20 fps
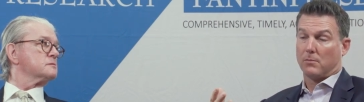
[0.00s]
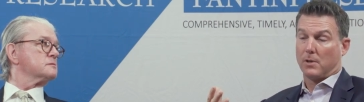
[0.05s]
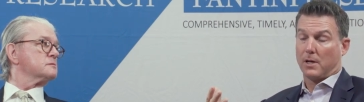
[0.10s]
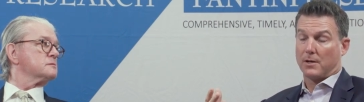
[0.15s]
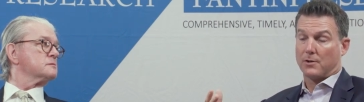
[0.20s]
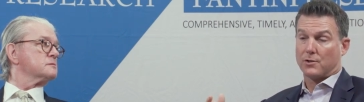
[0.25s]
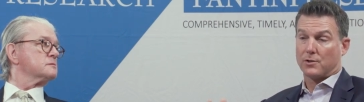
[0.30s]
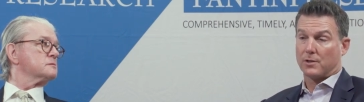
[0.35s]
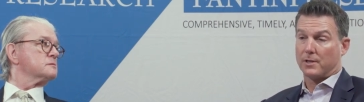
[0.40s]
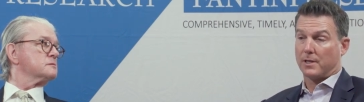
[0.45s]

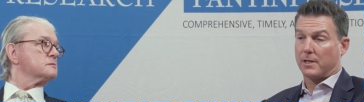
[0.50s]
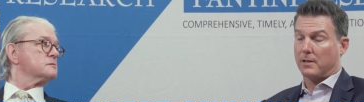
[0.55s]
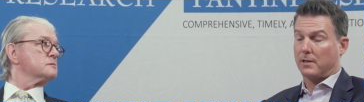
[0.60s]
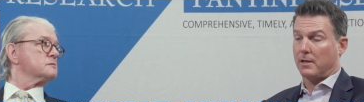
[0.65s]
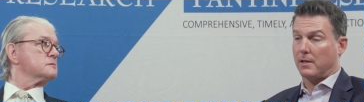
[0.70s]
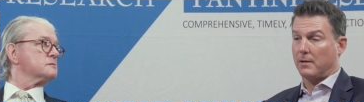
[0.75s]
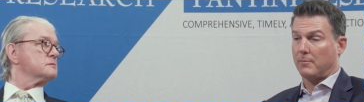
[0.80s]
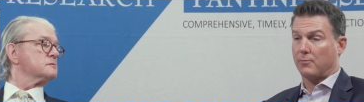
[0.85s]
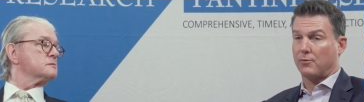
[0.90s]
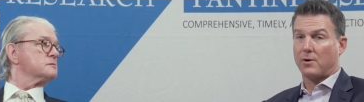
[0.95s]
Speaker 1: actually,
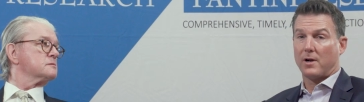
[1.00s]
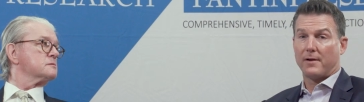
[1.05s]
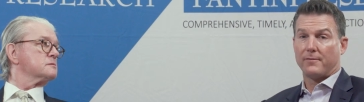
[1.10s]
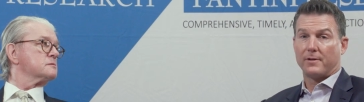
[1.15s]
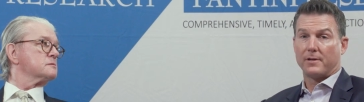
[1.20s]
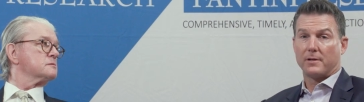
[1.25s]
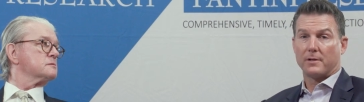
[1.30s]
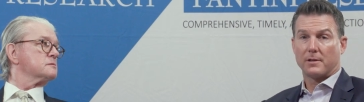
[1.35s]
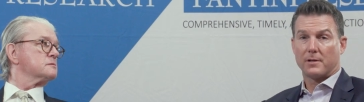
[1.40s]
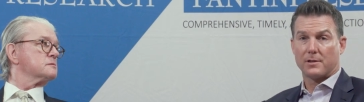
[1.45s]
and, and
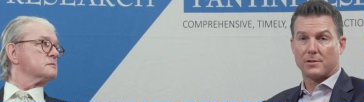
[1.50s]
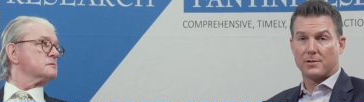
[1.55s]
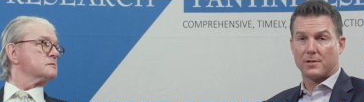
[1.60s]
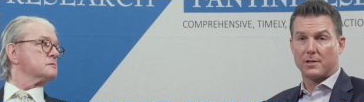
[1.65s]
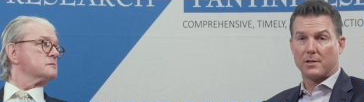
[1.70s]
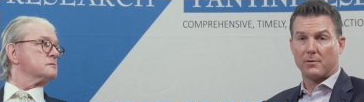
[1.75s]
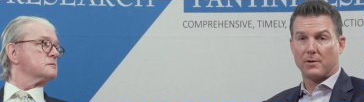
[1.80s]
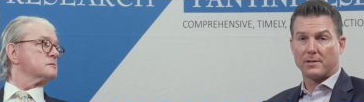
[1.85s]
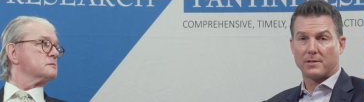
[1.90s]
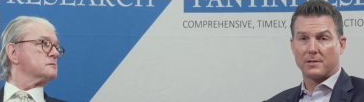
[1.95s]
private
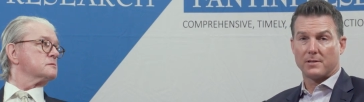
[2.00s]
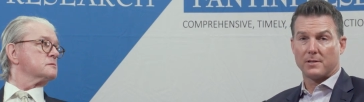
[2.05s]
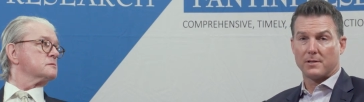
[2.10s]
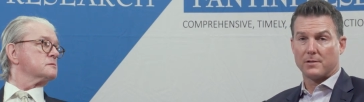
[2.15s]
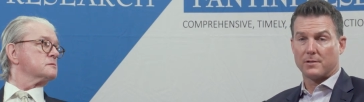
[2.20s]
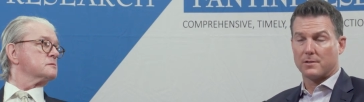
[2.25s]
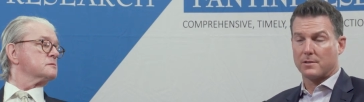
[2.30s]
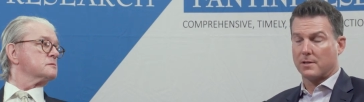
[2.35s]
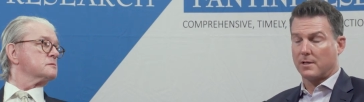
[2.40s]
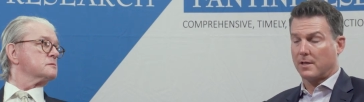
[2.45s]
casino
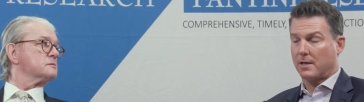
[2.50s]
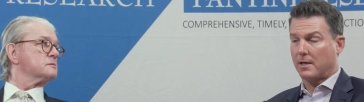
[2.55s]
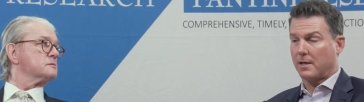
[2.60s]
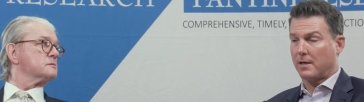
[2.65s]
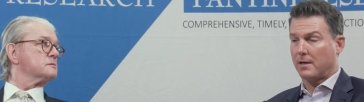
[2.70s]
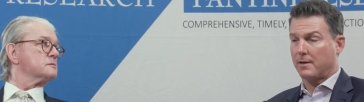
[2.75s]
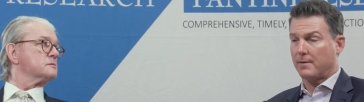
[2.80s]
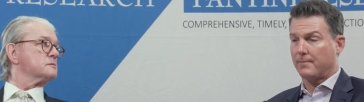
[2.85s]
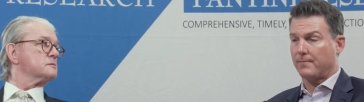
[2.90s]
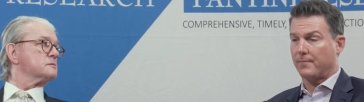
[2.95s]
entities,
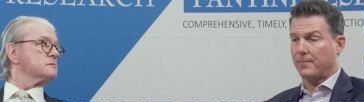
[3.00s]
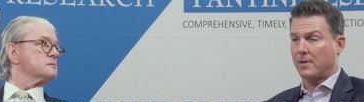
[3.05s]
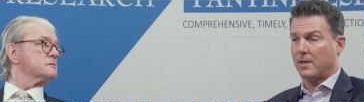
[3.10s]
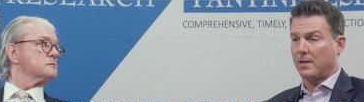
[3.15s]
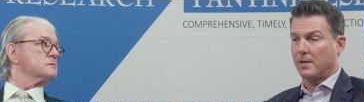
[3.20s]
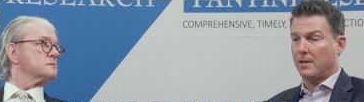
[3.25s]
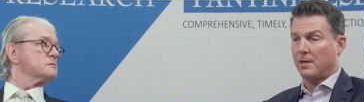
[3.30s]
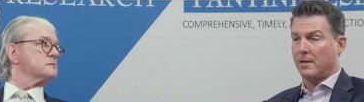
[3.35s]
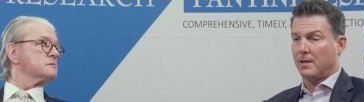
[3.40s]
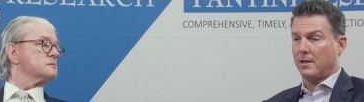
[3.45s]
um,
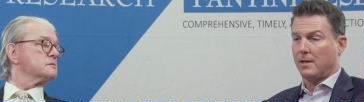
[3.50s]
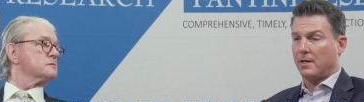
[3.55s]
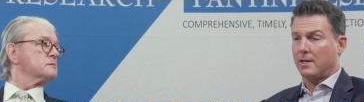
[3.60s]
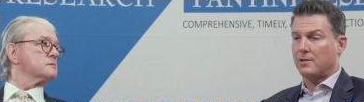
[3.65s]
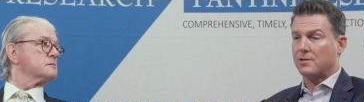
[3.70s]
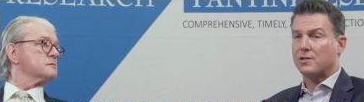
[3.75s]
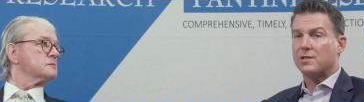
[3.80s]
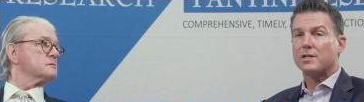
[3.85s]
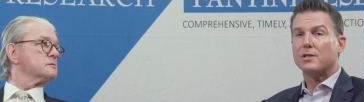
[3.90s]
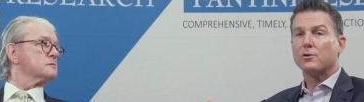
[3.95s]

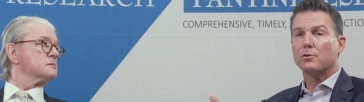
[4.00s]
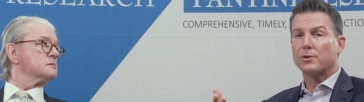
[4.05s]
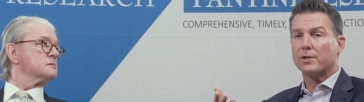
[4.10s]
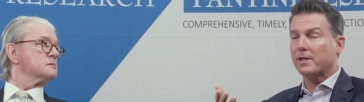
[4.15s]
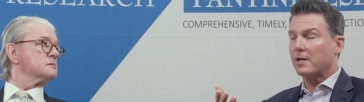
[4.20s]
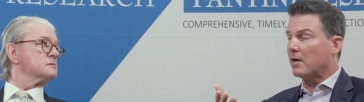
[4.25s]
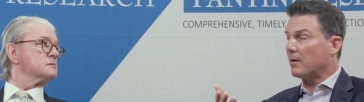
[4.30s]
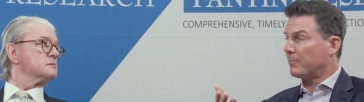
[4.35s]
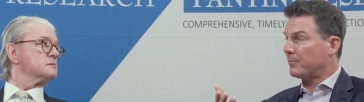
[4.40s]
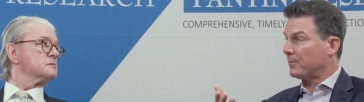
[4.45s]
is
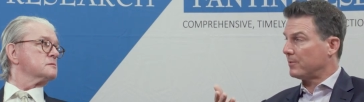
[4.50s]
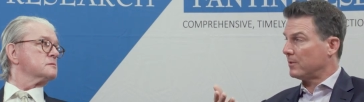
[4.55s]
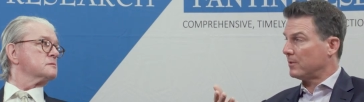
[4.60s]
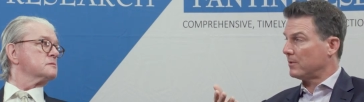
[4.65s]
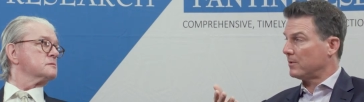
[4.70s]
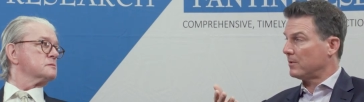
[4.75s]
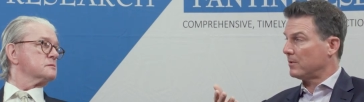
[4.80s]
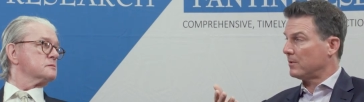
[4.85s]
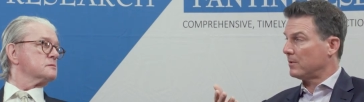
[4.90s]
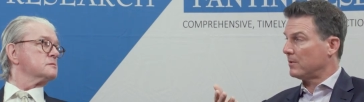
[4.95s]
yielding up
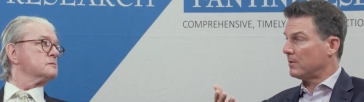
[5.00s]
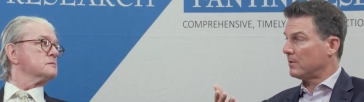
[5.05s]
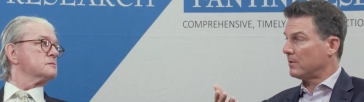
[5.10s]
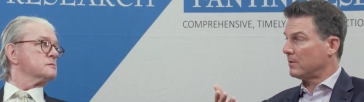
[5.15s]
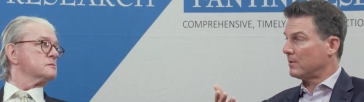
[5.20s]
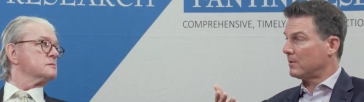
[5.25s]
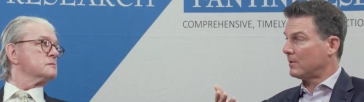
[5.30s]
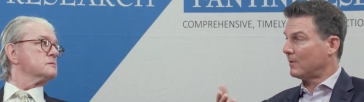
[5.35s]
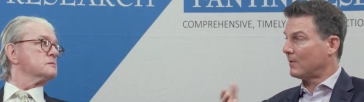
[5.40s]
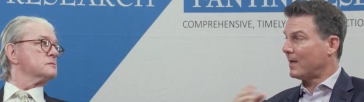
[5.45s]

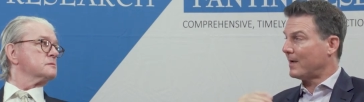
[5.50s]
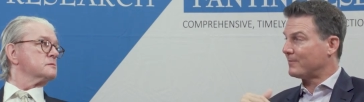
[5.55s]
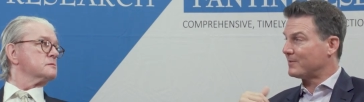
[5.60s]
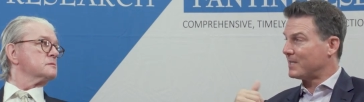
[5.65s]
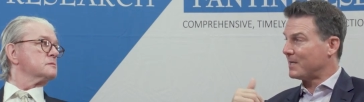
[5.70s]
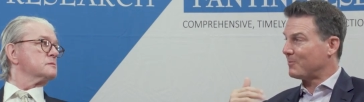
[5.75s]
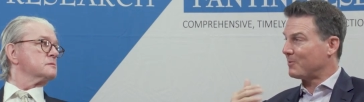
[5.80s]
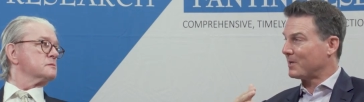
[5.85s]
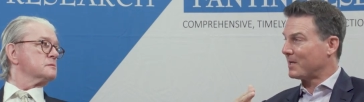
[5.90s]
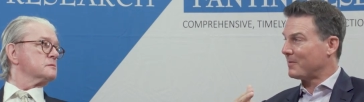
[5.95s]
the live
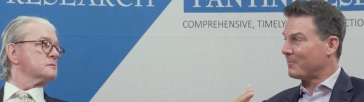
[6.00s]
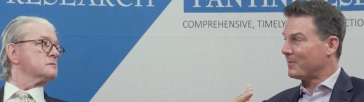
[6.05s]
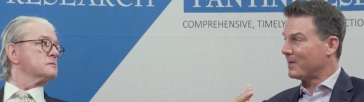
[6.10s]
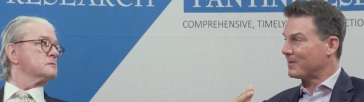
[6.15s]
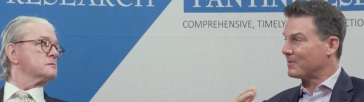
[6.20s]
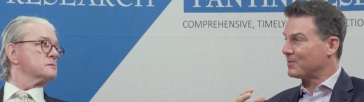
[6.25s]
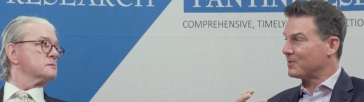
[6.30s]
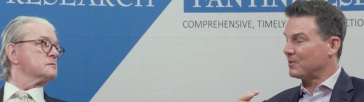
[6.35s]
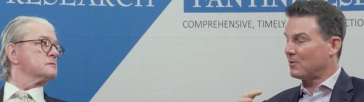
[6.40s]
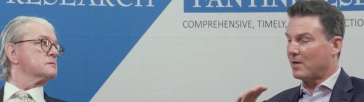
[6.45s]
table game mix.